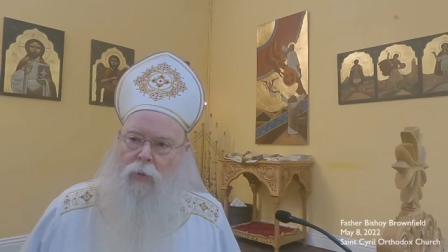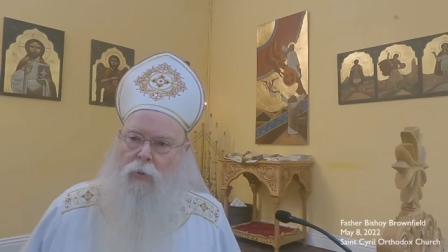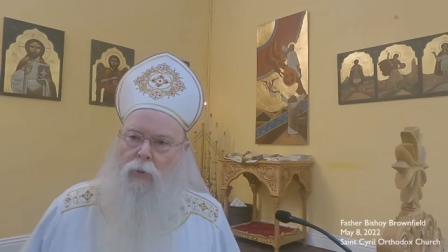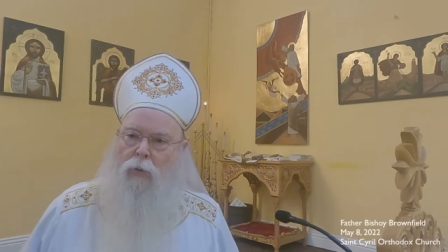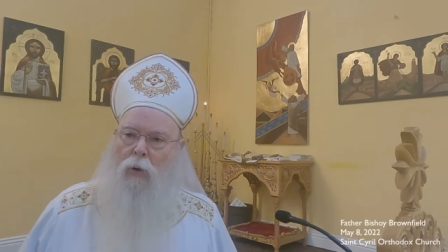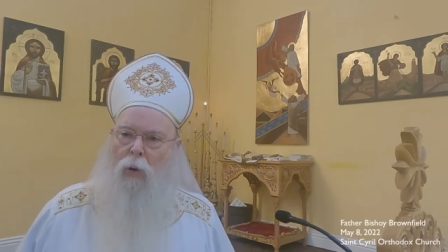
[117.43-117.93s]

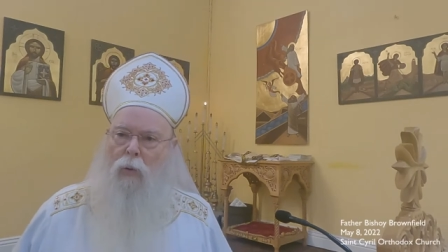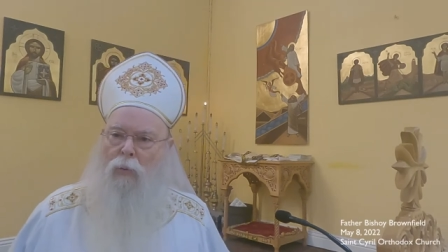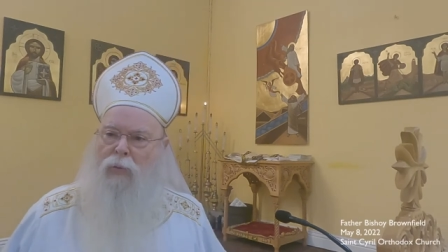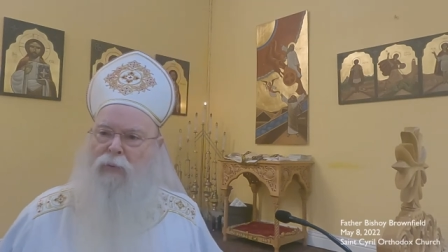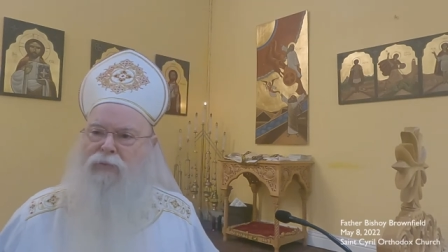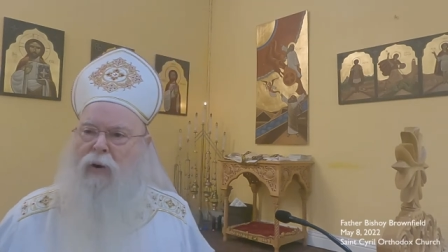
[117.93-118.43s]
you
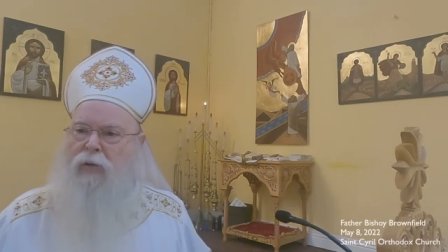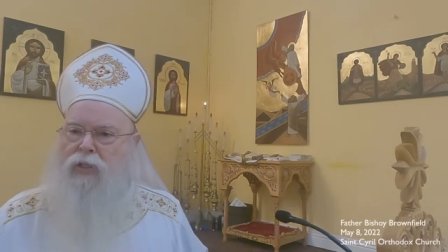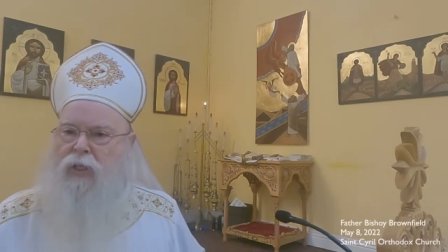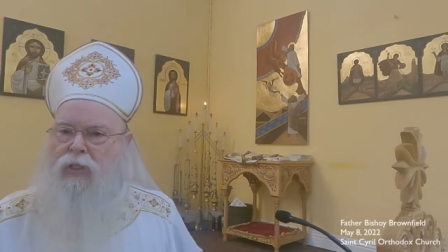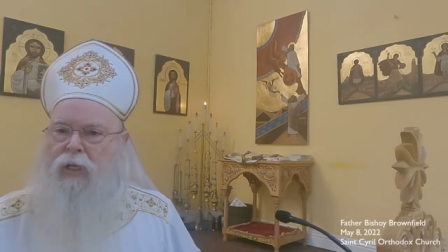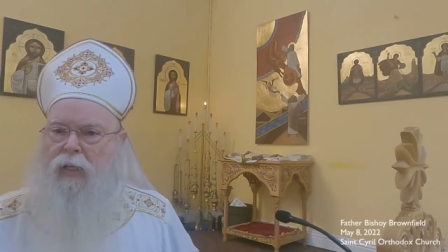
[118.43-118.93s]
know, the
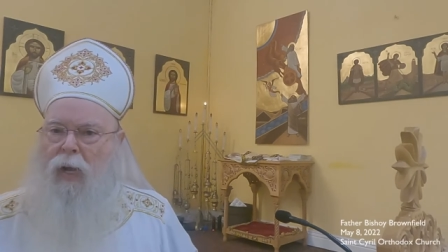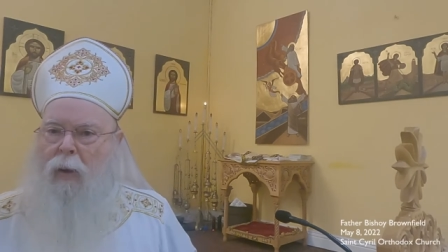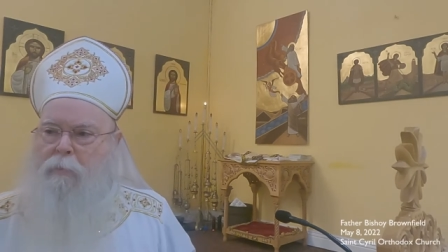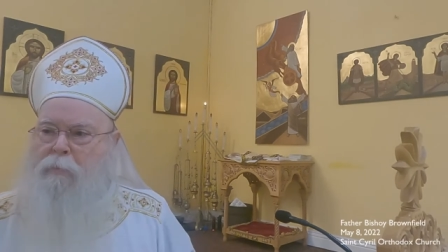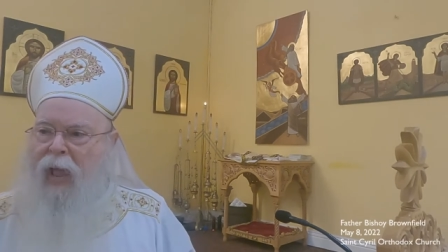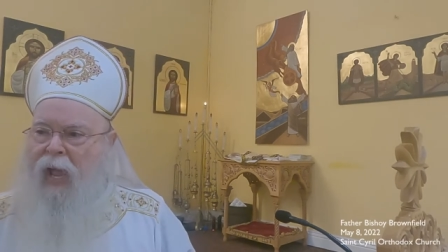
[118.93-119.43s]
Pharisees get
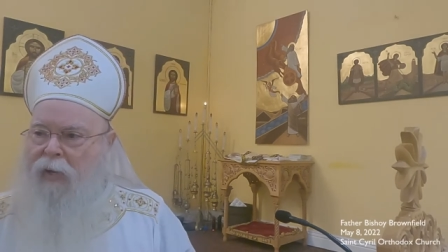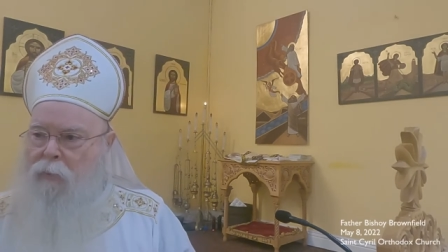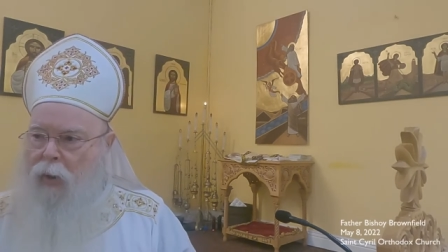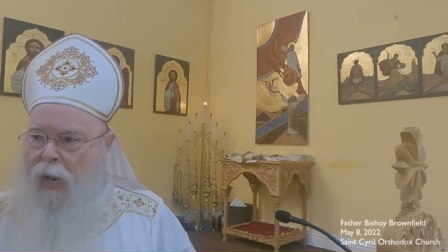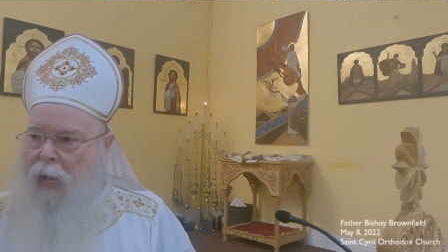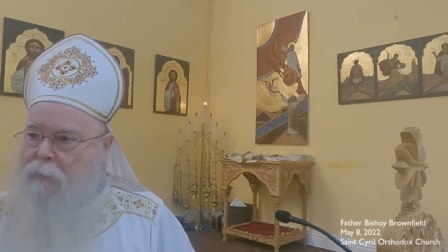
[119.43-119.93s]
a bad
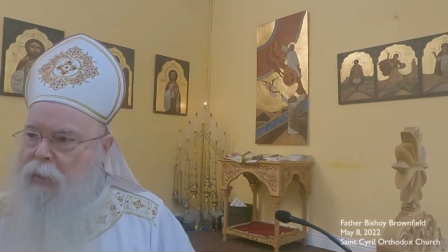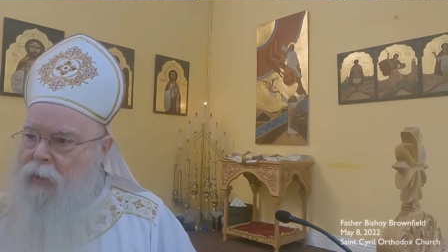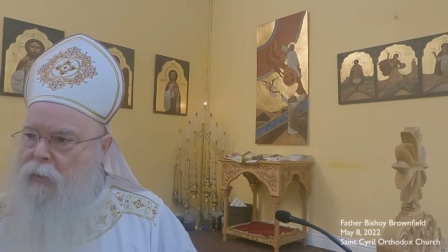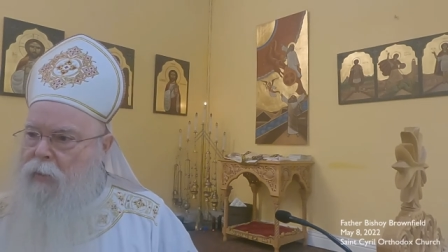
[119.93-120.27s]
rap